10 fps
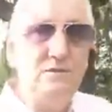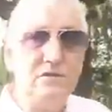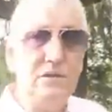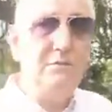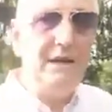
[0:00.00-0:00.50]
They
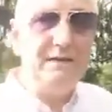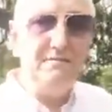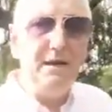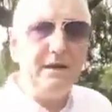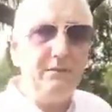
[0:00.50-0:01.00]
just don't
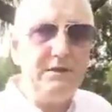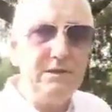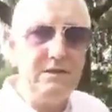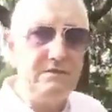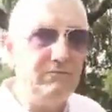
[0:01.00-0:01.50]
get the money,
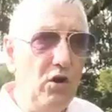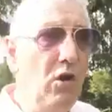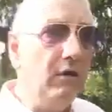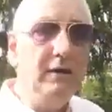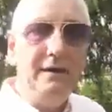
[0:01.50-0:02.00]
which is
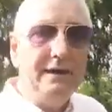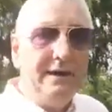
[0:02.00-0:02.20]
wrong.